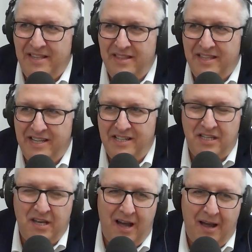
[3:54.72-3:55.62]
In these
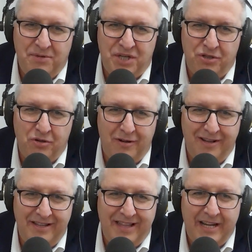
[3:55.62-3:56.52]
times,
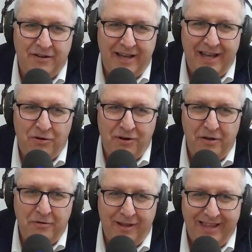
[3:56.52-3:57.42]
surely they could have held
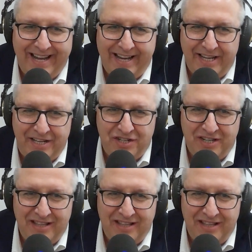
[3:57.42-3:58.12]
onto a leg each.